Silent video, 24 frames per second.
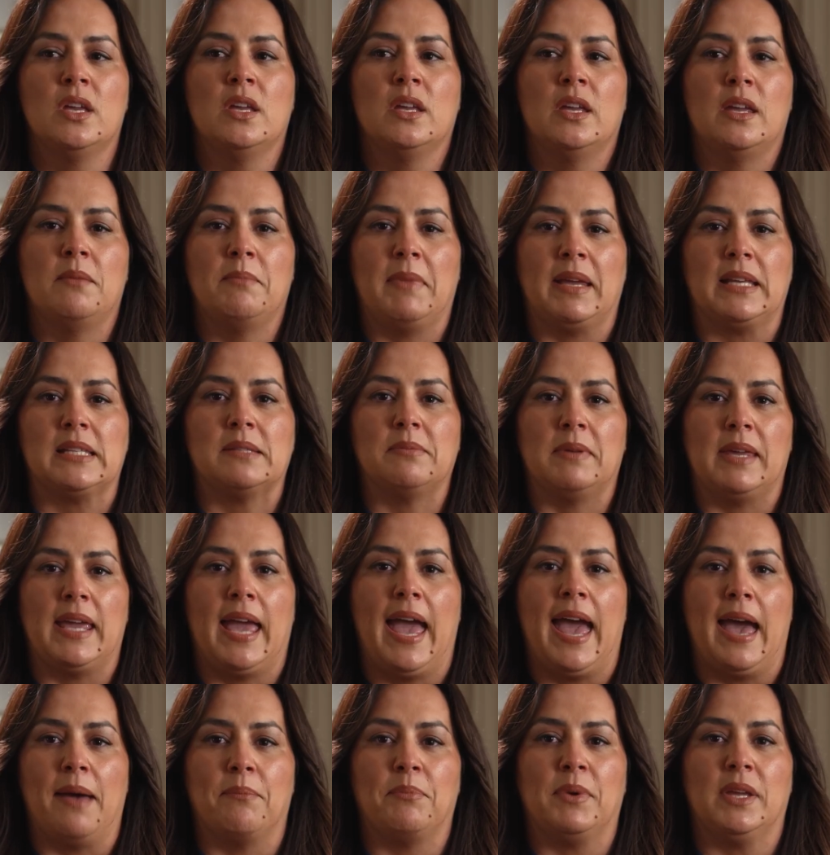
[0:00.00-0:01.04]
It makes me
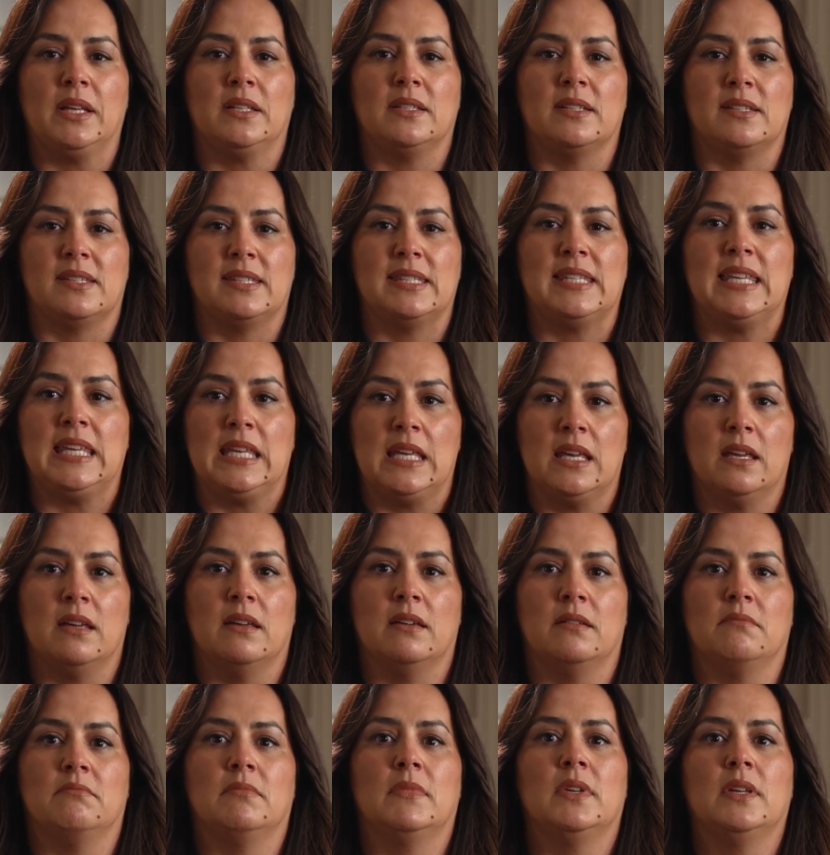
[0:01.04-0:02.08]
happy to see
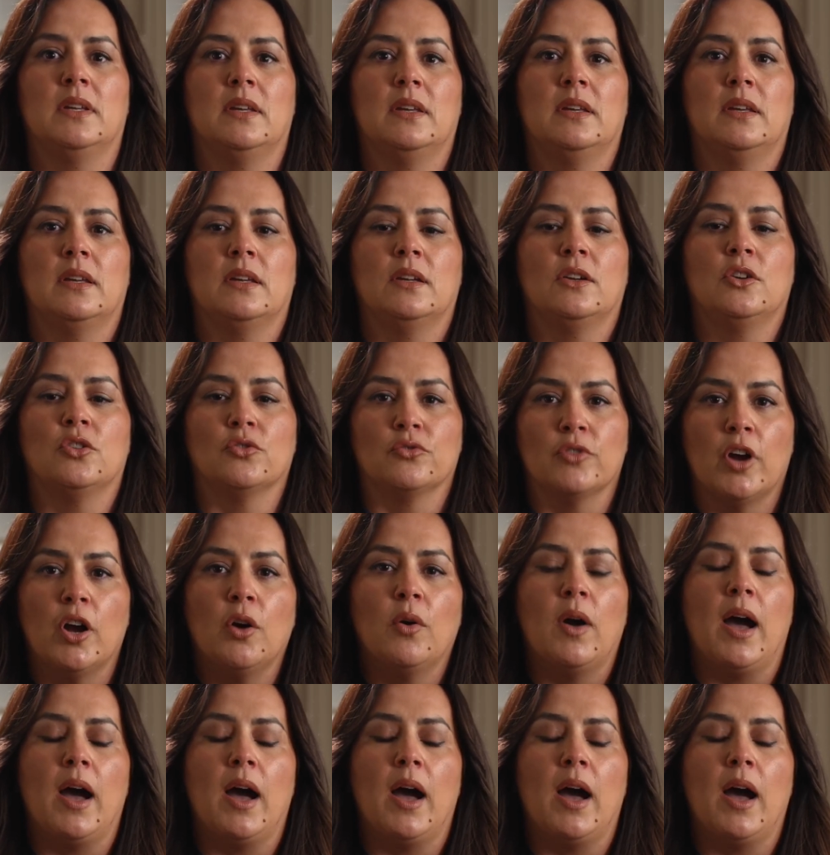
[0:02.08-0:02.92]
him grow